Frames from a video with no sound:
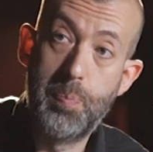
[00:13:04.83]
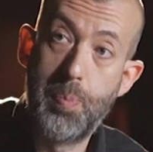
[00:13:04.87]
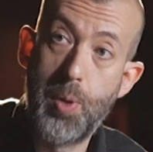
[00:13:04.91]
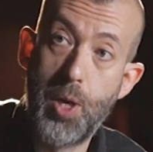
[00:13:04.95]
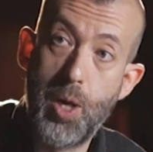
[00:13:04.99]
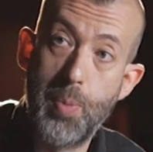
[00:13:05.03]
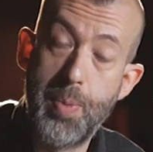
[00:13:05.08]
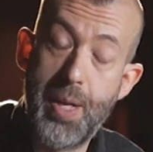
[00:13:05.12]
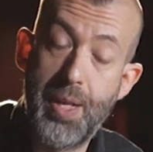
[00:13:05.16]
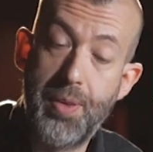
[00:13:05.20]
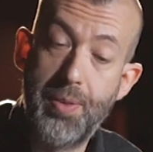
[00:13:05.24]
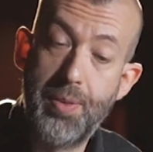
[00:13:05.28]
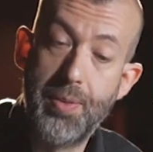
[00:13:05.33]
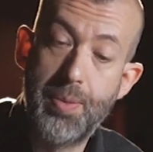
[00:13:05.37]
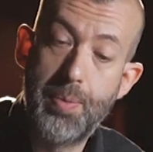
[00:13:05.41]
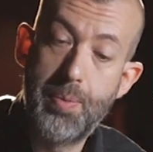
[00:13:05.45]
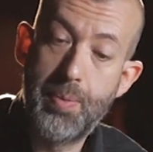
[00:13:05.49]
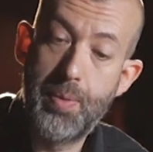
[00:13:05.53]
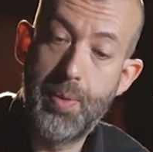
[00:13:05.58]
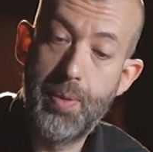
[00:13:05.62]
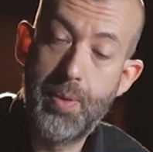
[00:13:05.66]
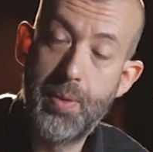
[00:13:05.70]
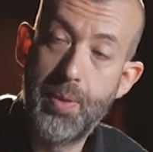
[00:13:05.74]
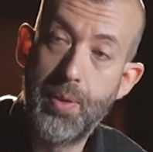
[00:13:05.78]
bottom end,
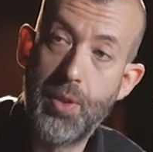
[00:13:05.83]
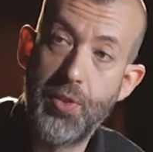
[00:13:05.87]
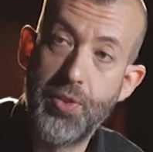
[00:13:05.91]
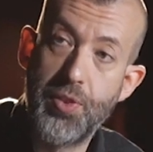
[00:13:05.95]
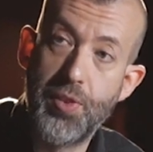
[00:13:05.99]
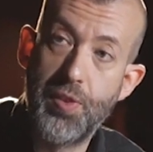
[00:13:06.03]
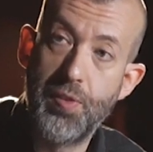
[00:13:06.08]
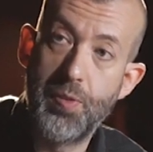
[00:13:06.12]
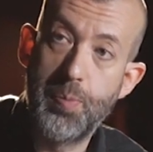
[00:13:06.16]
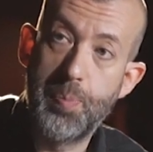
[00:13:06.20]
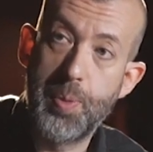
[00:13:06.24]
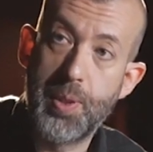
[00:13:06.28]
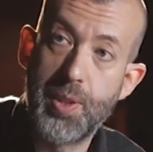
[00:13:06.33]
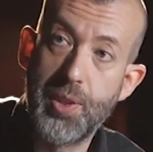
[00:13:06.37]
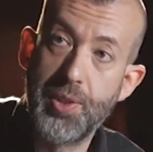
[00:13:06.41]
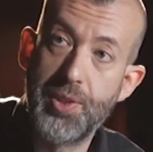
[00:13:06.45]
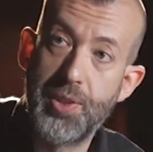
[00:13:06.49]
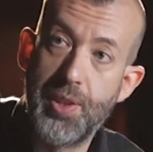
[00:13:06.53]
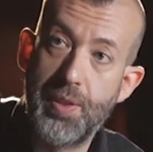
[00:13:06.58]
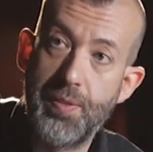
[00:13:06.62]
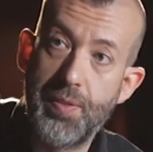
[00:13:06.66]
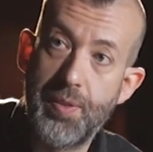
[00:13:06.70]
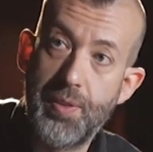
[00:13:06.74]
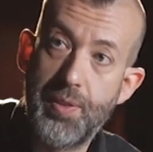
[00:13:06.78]
lots of
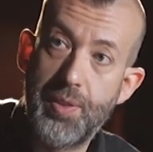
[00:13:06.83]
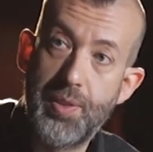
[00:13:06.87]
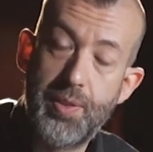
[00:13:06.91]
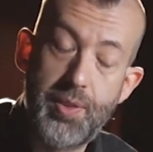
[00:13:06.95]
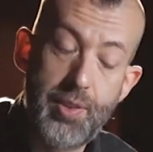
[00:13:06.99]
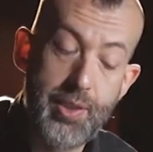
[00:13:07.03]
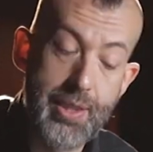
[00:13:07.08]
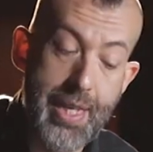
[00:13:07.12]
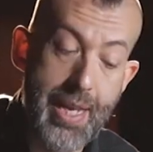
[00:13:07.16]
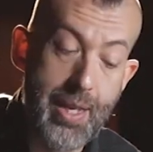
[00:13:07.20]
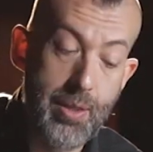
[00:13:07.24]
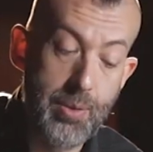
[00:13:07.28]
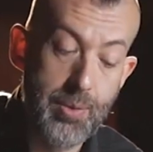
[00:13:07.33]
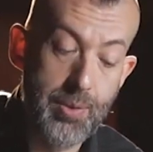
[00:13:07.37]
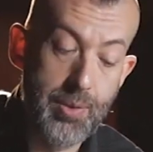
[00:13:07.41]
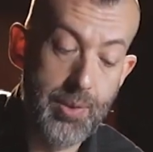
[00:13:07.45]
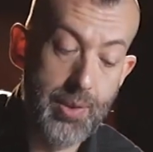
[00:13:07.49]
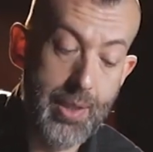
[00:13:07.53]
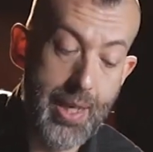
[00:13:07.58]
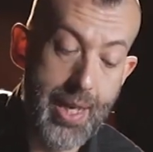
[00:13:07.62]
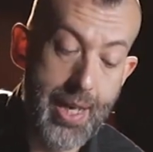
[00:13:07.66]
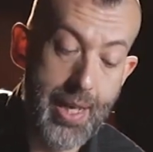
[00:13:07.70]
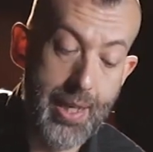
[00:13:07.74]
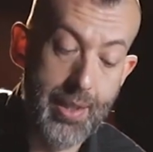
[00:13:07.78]
percussive
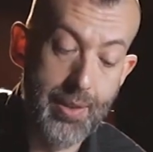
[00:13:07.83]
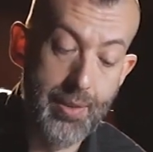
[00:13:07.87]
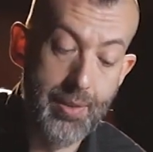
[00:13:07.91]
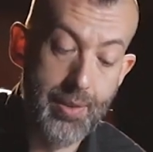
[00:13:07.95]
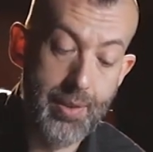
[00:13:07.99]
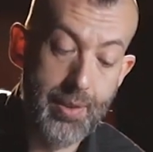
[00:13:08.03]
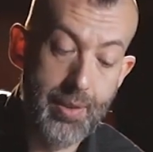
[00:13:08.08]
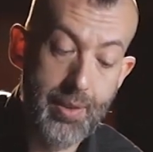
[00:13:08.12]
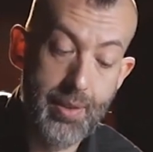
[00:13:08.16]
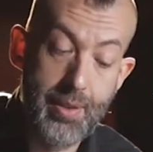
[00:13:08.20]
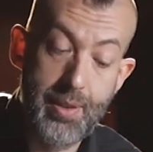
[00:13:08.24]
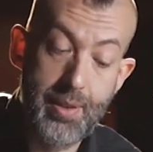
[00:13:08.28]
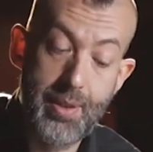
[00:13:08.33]
sounds, and